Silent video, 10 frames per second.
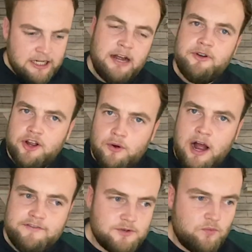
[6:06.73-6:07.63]
I'm gonna go
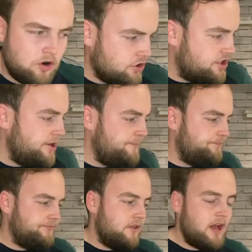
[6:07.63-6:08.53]
have some water.
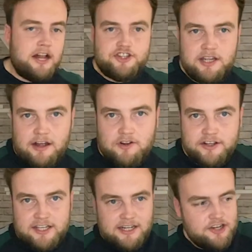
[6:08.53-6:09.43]
Actually, I've
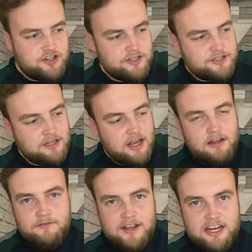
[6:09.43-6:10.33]
got a delicious
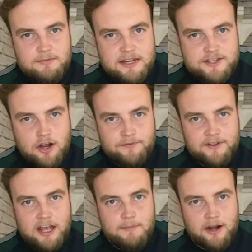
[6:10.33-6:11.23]
Vietnamese
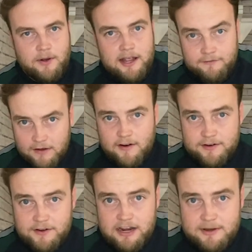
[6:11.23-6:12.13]
coffee here, by the way. Have you ever
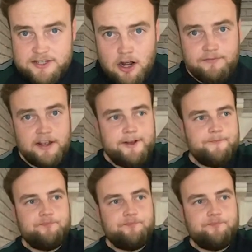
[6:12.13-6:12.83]
had Vietnamese coffee?